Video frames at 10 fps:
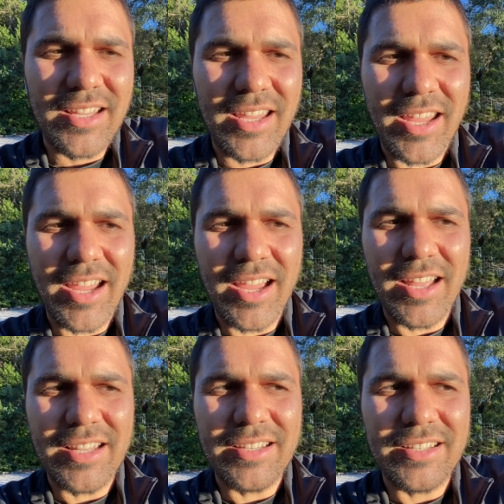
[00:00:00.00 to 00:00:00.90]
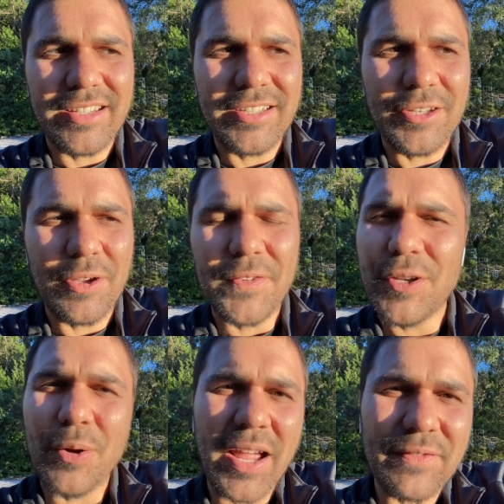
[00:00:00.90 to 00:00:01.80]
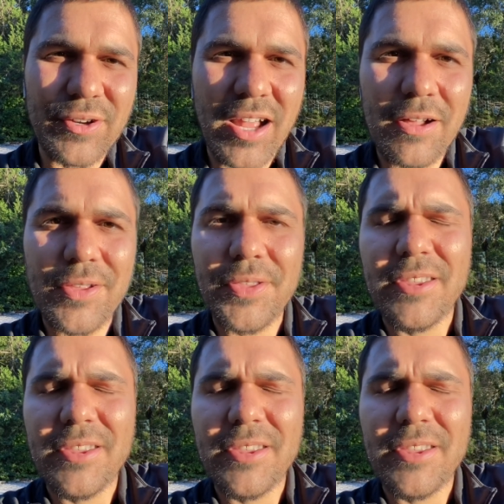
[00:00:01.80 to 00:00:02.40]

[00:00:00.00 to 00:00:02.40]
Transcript: And, you know, if you don't have your health,